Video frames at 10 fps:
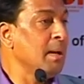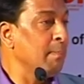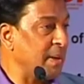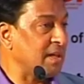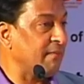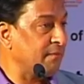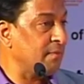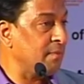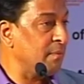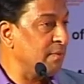
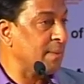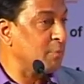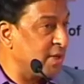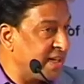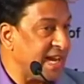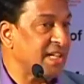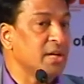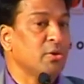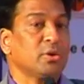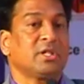but we have to get
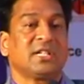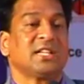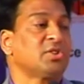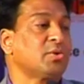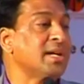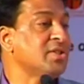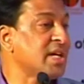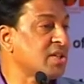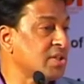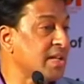into such
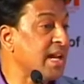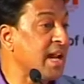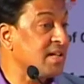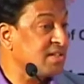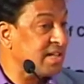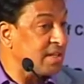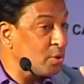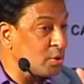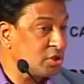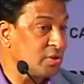transaction and understand
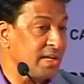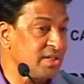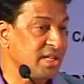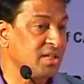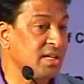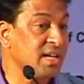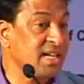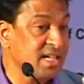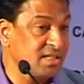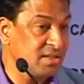those transactions
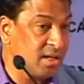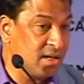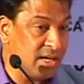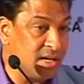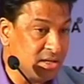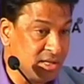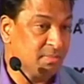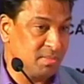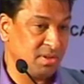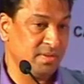in crystal clear
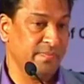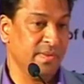terms